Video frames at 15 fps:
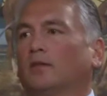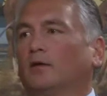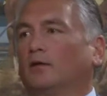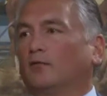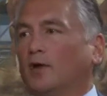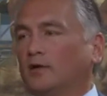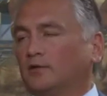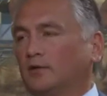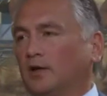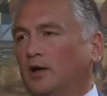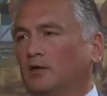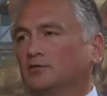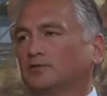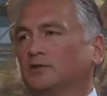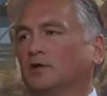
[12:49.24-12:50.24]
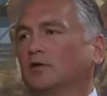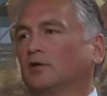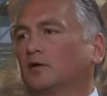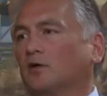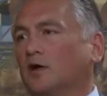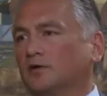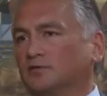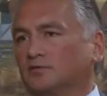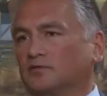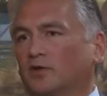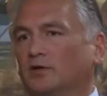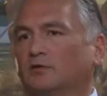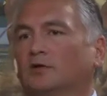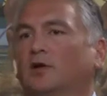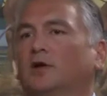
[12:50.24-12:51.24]
rental housing and the cost of
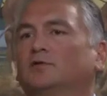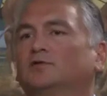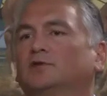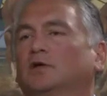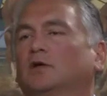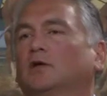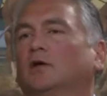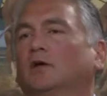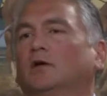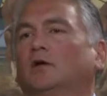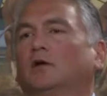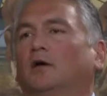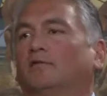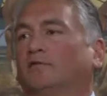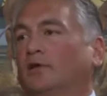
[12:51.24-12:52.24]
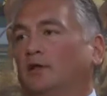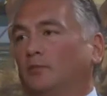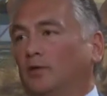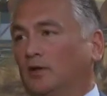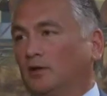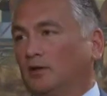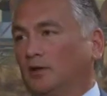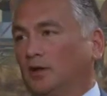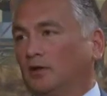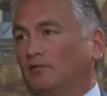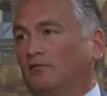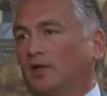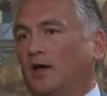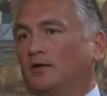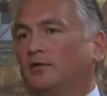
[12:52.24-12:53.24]
rental housing, availability
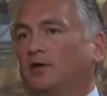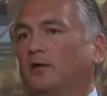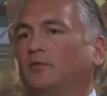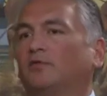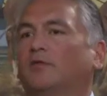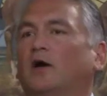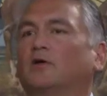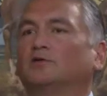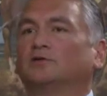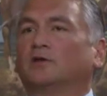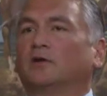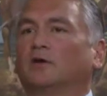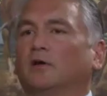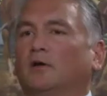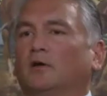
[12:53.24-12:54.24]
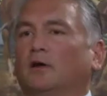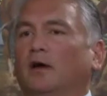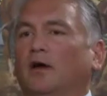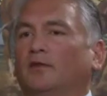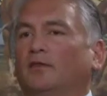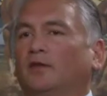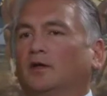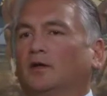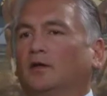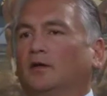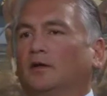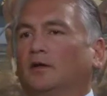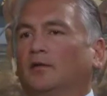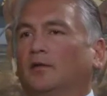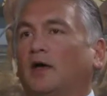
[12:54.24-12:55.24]
of that type of housing, I think
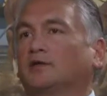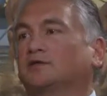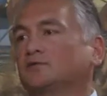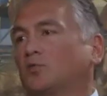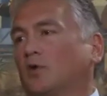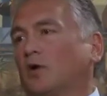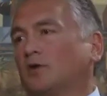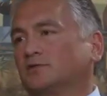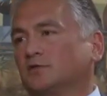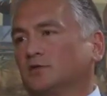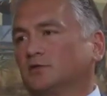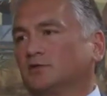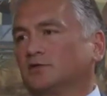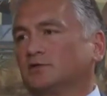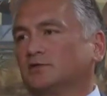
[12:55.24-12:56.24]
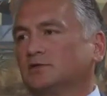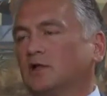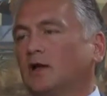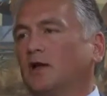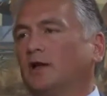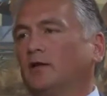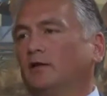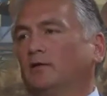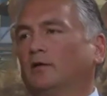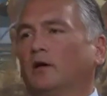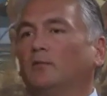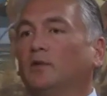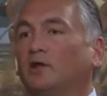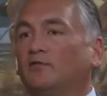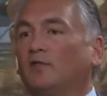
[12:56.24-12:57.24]
that's where our solutions lie. I
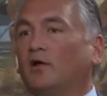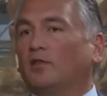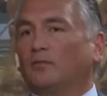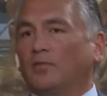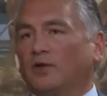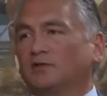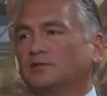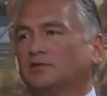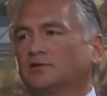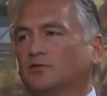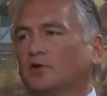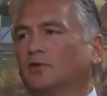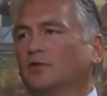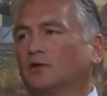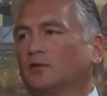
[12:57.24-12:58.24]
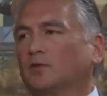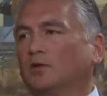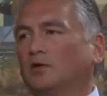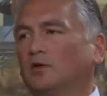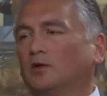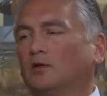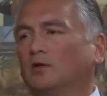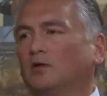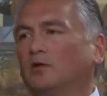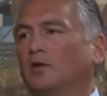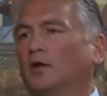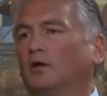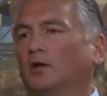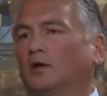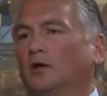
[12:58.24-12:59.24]
believe all the pieces are in the community to do
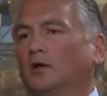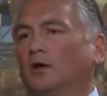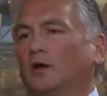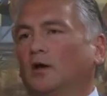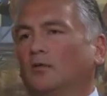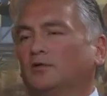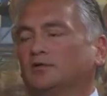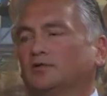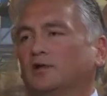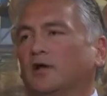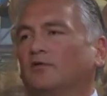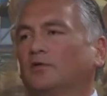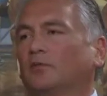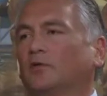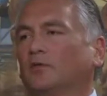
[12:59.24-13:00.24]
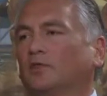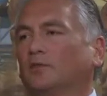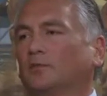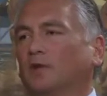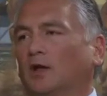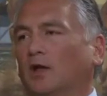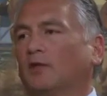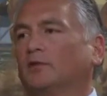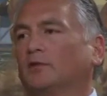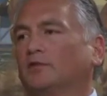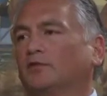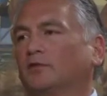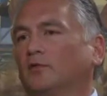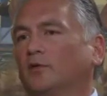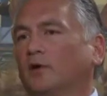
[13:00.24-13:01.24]
it. We just have to put them together.
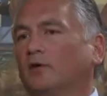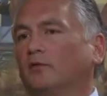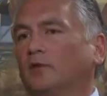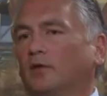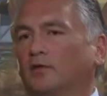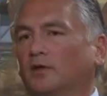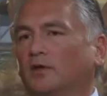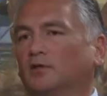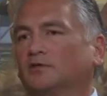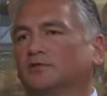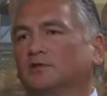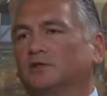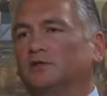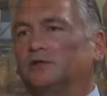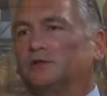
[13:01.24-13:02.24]
So I think you'll see